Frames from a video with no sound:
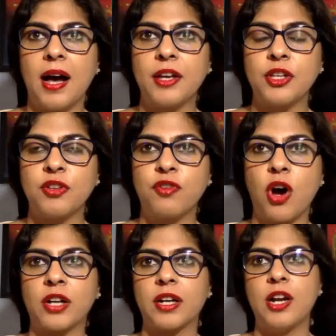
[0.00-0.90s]
you've got
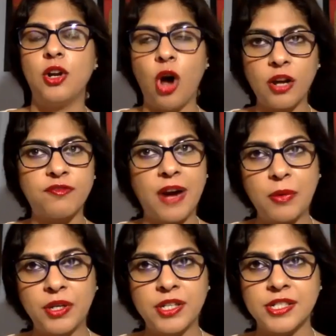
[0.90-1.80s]
a lot of
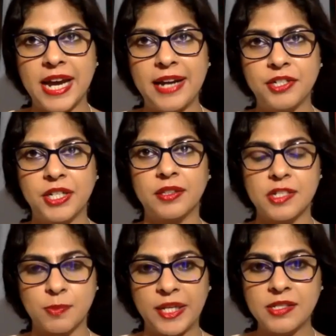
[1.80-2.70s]
founders entering the
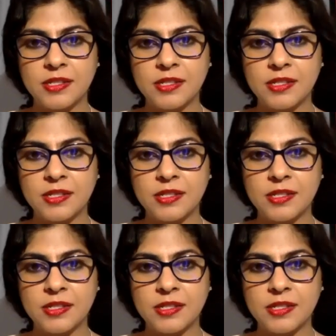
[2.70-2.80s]
space.